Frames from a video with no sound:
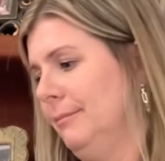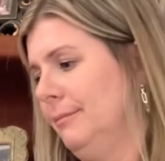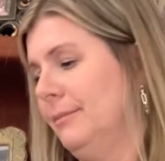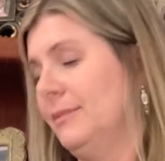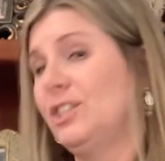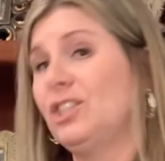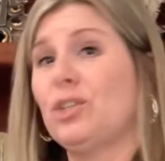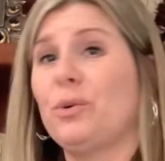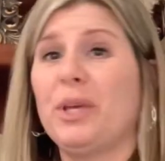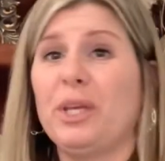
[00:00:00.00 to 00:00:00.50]

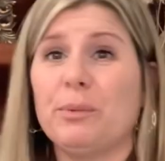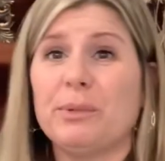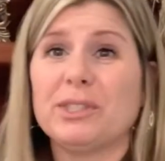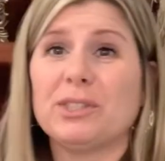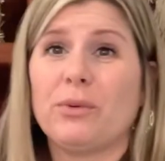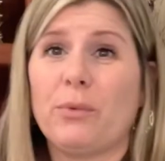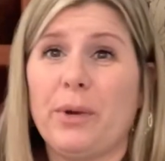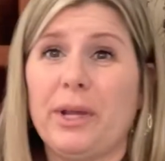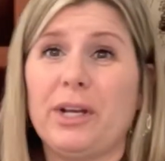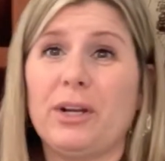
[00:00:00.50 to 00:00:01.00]
So he was
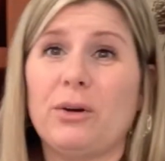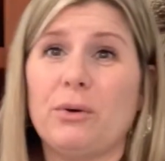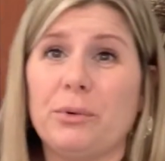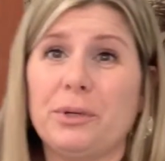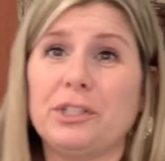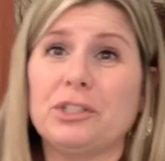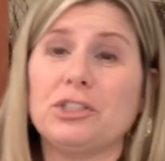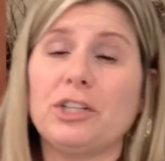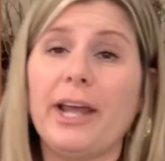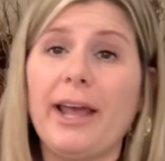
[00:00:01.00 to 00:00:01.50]
going to go to
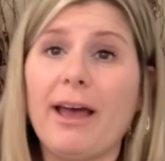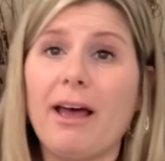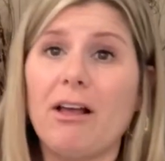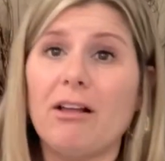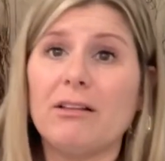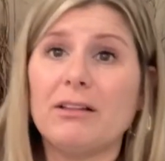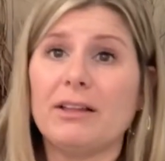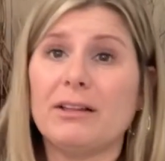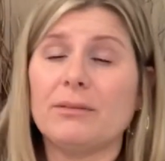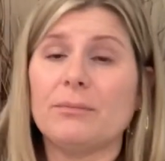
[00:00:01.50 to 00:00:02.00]
jail,
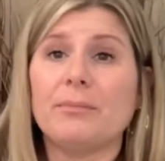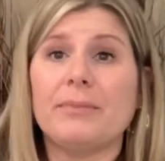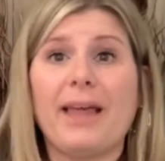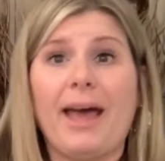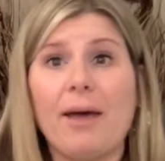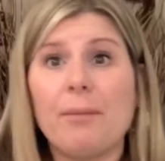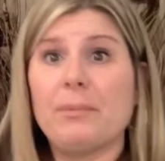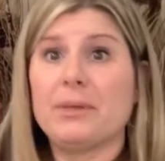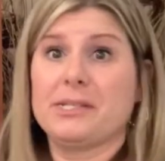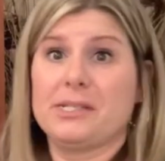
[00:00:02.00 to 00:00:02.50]
and
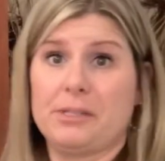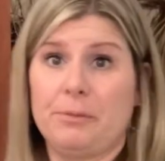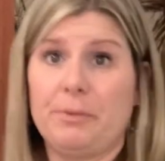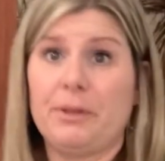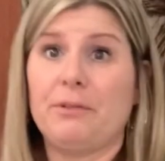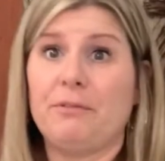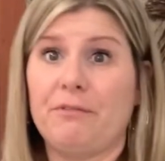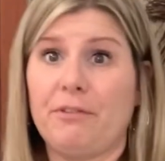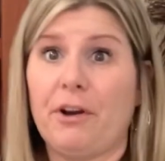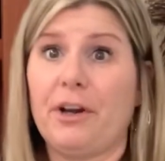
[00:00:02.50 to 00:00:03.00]
that must have been
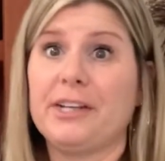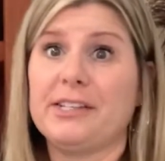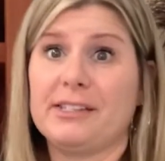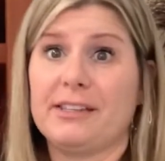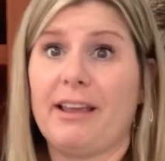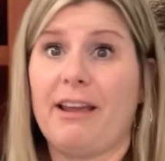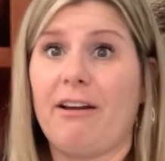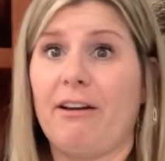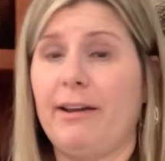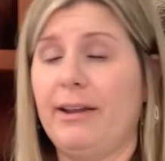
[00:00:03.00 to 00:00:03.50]
very
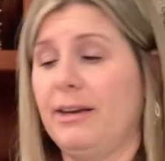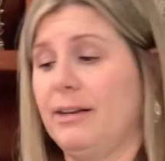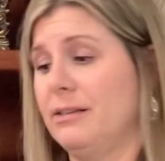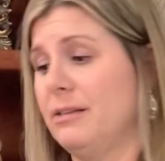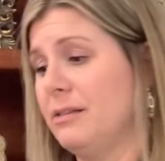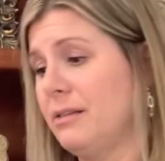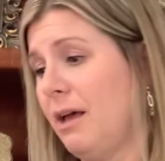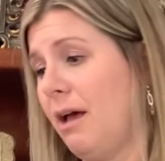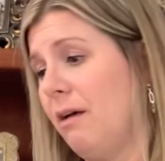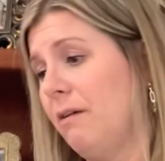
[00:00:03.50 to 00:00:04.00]
scary in
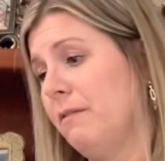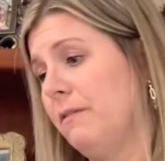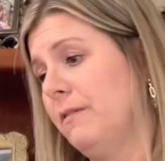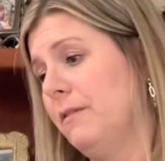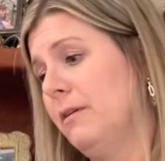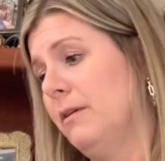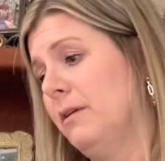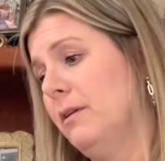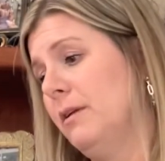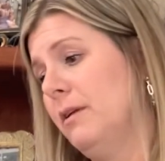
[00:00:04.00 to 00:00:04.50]
itself.
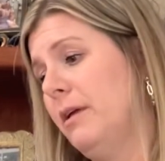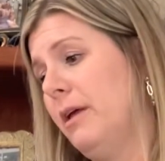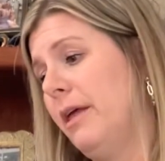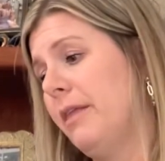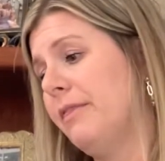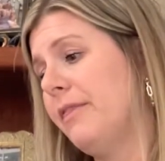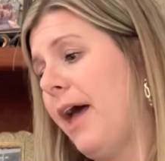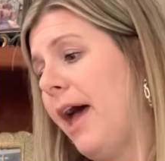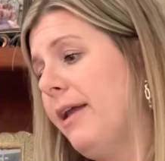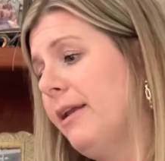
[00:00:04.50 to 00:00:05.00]

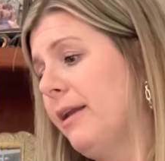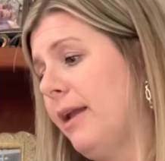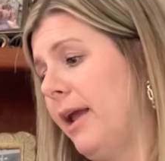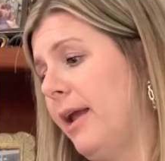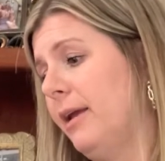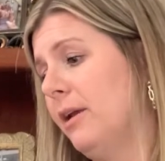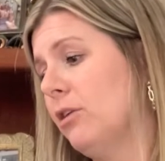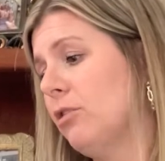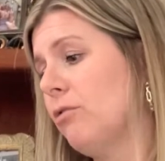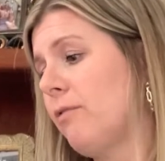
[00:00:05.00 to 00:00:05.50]
That night,
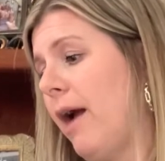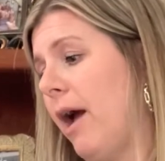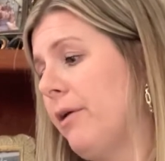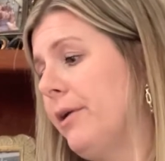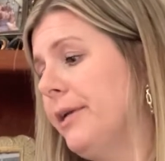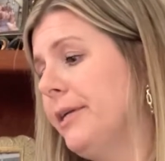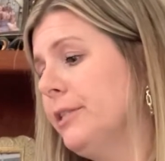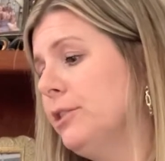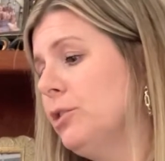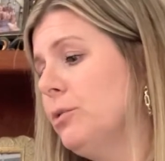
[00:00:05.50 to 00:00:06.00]
crowded
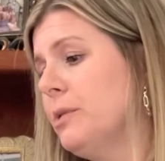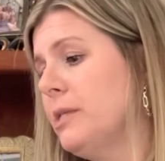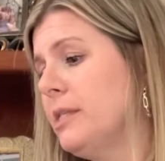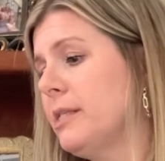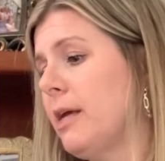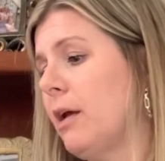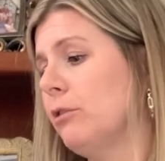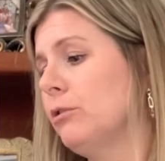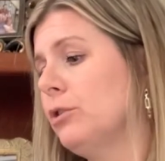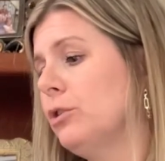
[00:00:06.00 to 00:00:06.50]
into a
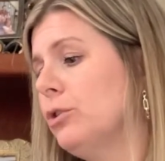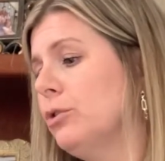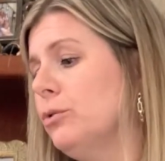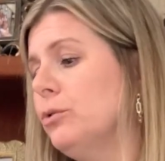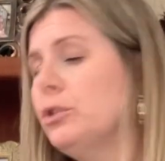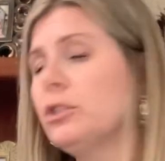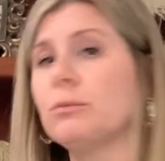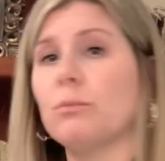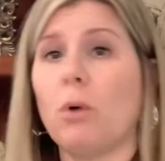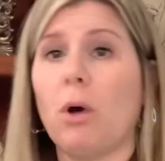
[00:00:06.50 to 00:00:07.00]
cell too
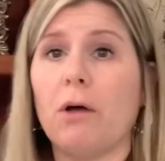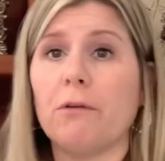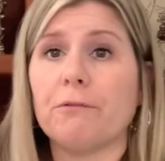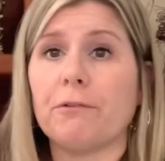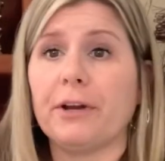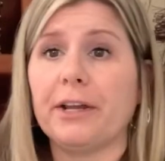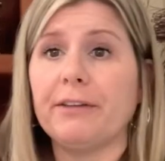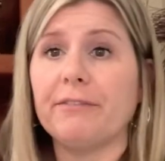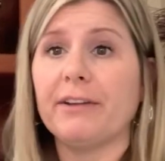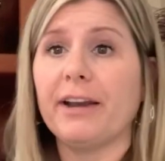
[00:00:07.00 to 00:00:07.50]
small for
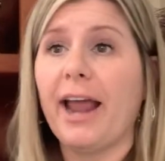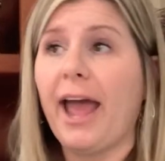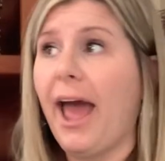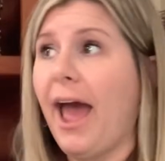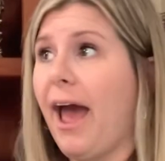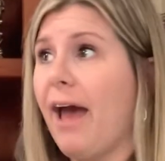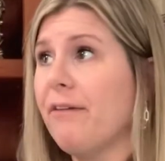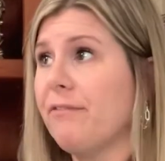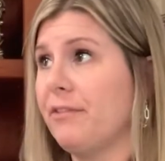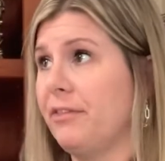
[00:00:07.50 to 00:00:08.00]
even
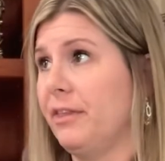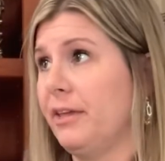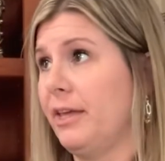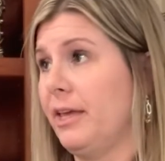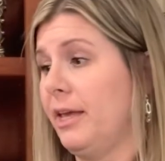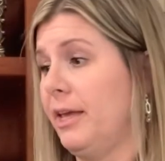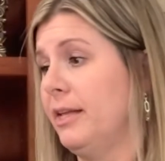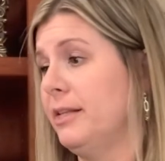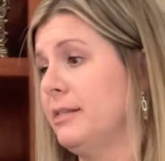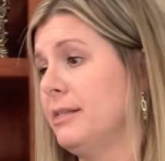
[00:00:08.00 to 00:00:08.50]
half of the
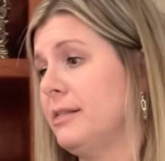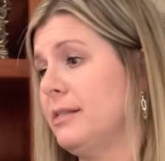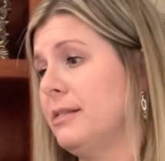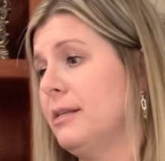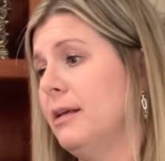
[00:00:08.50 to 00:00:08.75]
kids,